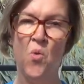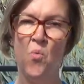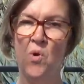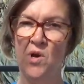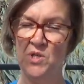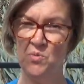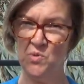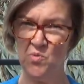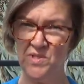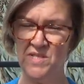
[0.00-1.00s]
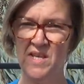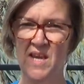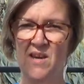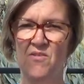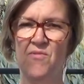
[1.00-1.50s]
Wyatt was once
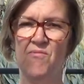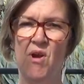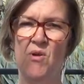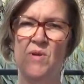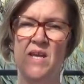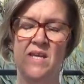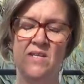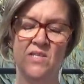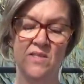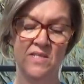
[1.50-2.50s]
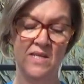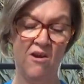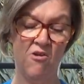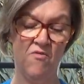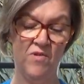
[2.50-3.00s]
again thrown into the
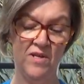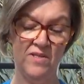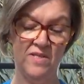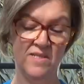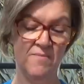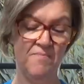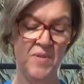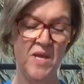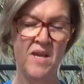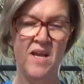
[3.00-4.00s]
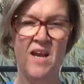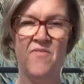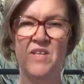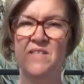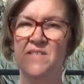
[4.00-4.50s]
Tower of London.
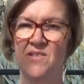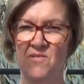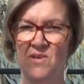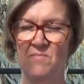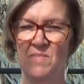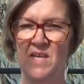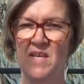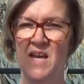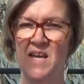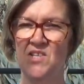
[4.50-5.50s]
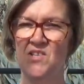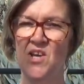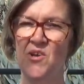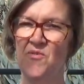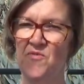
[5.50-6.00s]
And this time he had
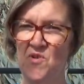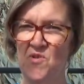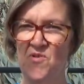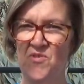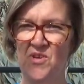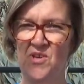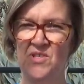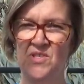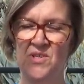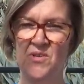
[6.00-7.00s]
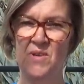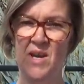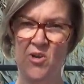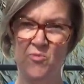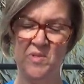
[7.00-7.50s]
no father to
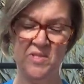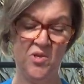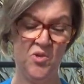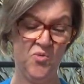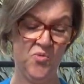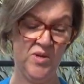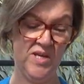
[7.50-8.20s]
help secure